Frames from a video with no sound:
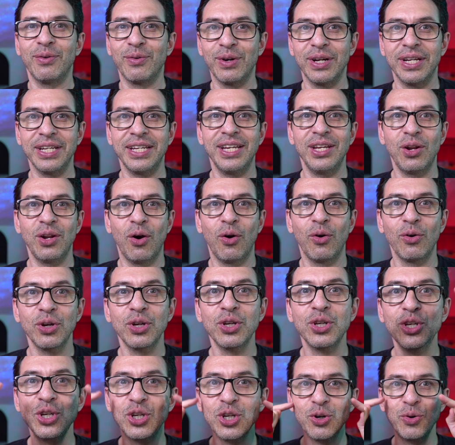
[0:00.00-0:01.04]
you know,
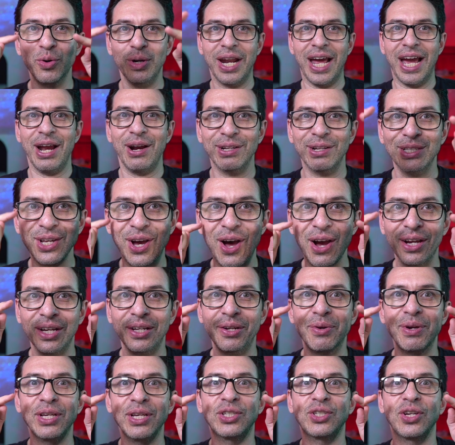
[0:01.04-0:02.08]
you and I are talking
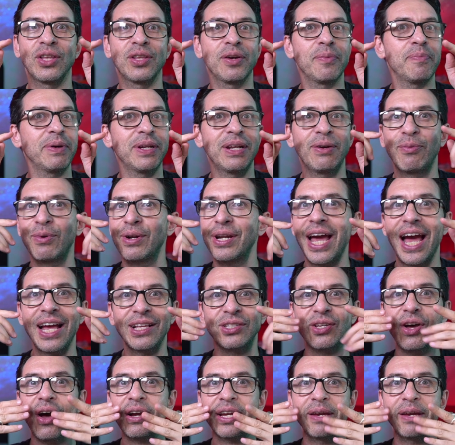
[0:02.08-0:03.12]
to each other, but it, we're not
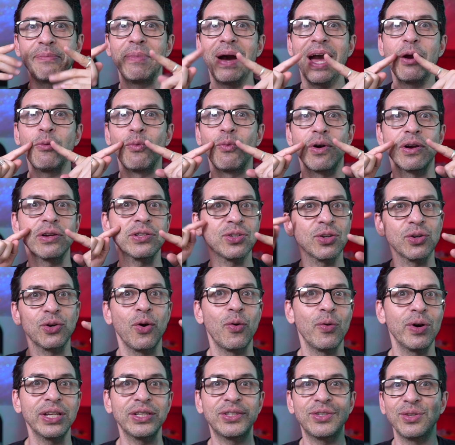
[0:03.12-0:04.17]
talking. My words are
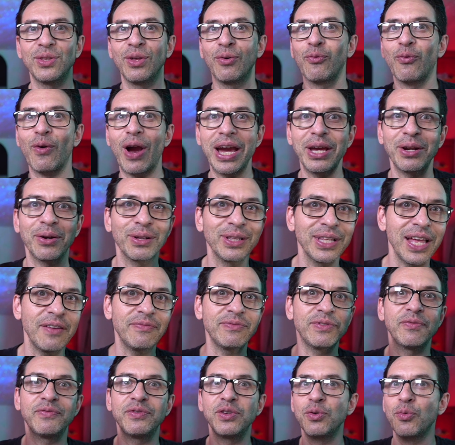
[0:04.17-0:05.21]
going to the right or left
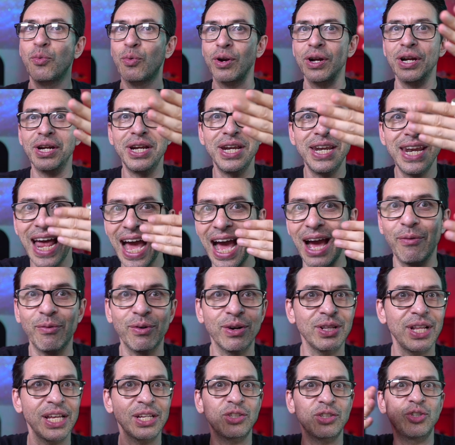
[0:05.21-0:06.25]
of you. We're not, we're
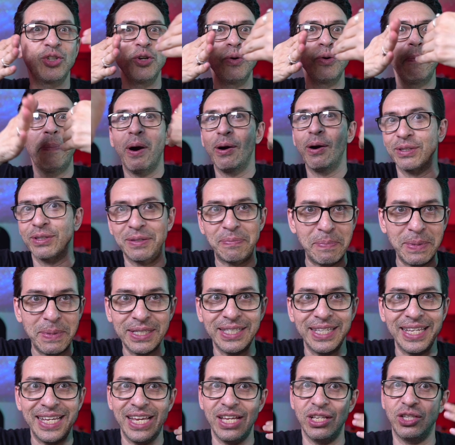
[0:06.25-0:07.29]
like two boats
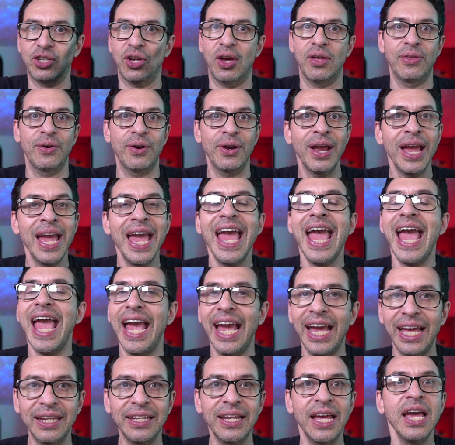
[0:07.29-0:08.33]
missing each other.
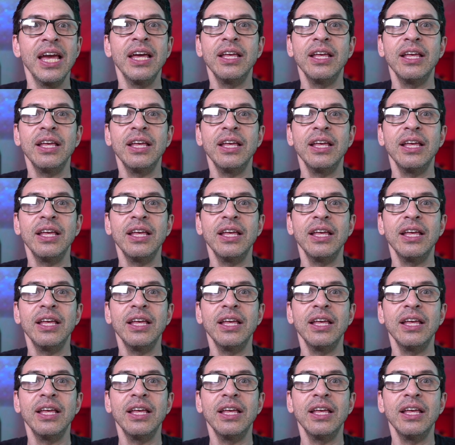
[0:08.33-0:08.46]
And